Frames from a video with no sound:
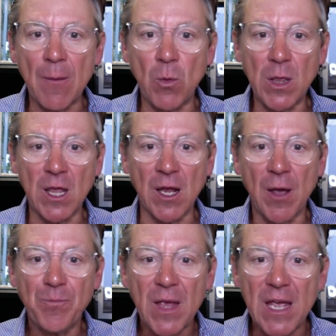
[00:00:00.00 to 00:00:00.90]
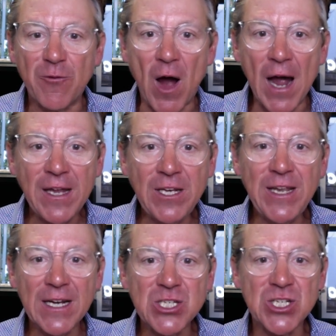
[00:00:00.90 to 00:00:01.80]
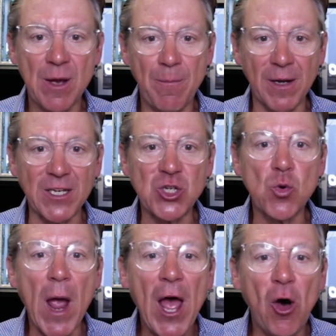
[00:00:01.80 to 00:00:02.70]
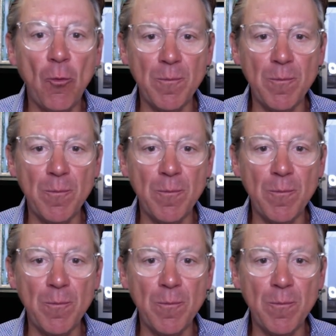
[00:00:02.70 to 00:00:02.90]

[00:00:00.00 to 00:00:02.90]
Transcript: we think if I could get somebody to help